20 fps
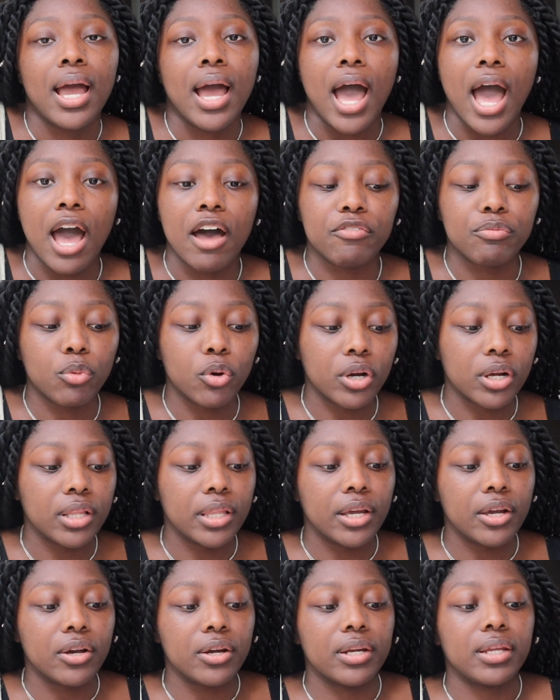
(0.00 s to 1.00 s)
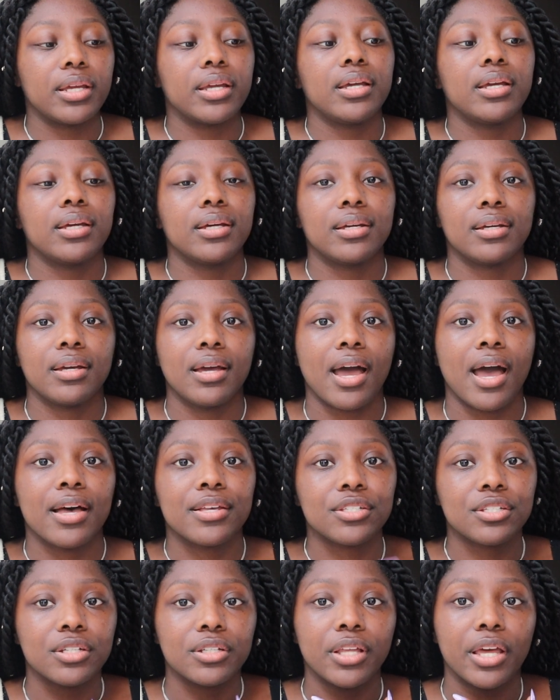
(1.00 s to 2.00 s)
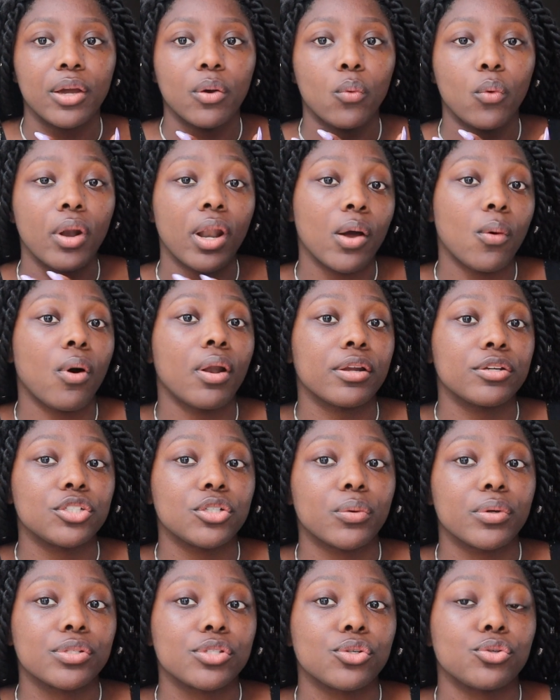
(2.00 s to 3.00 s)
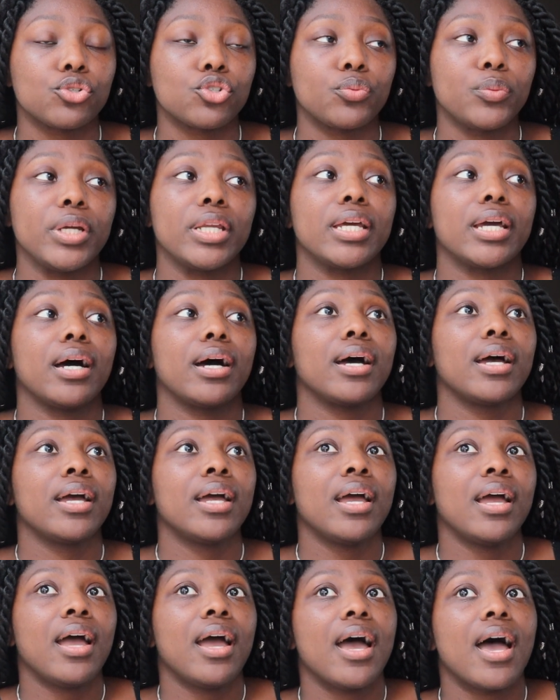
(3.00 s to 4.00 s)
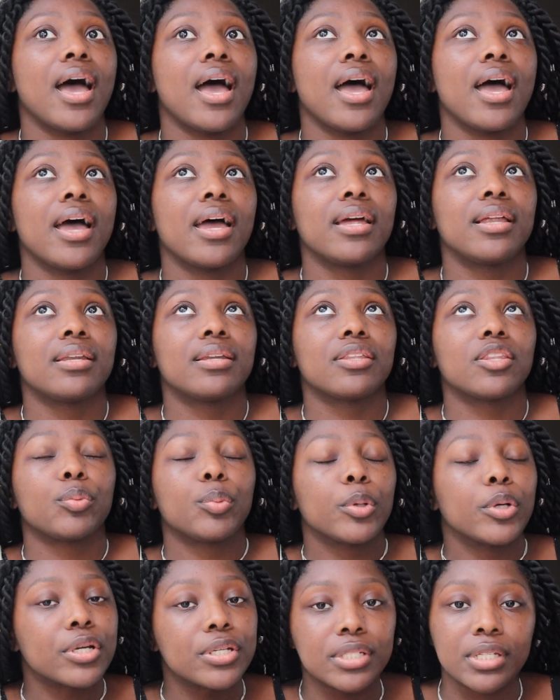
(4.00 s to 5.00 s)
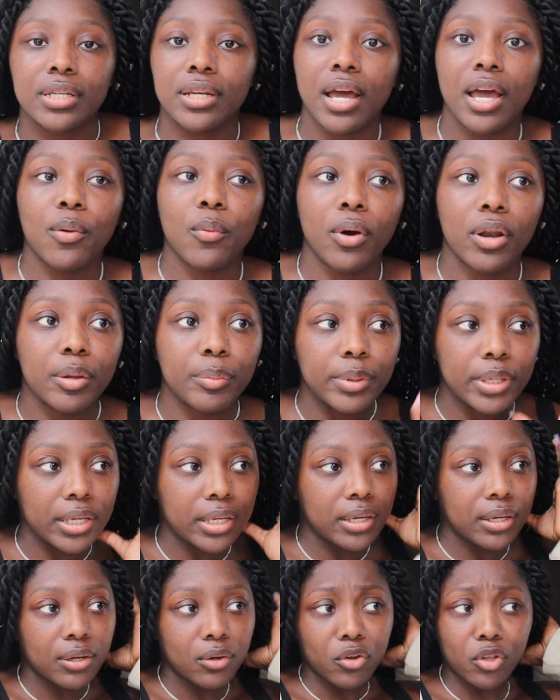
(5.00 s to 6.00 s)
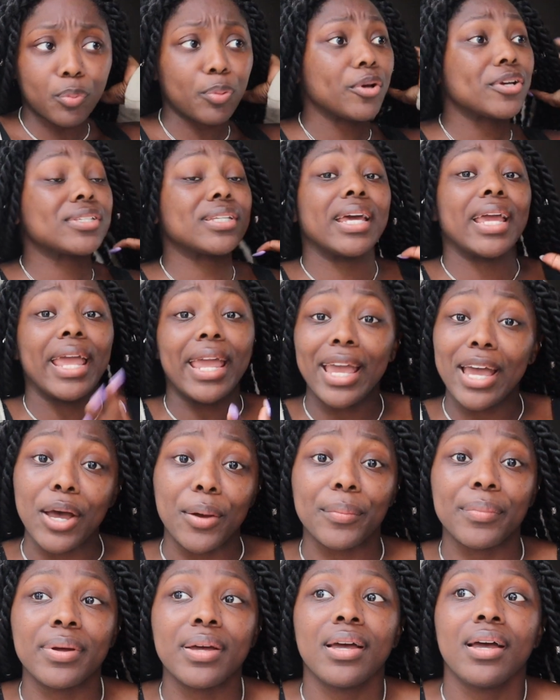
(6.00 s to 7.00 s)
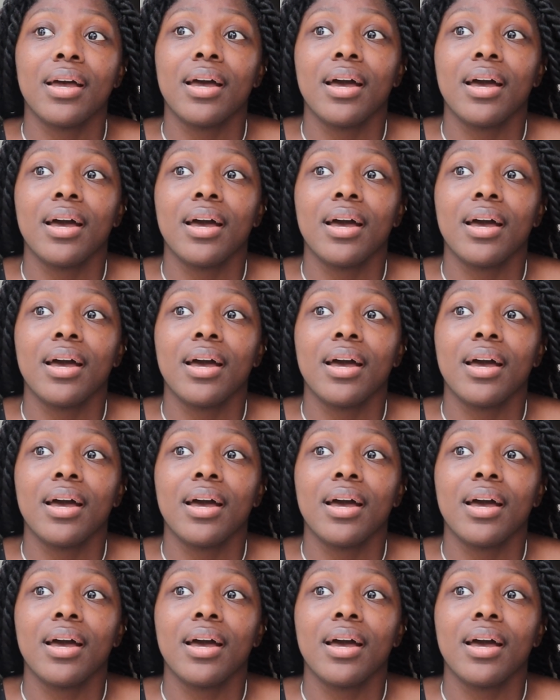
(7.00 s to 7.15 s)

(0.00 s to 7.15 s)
have more clarity as to like what I want to do on social media and the person I want to be, or the person I am.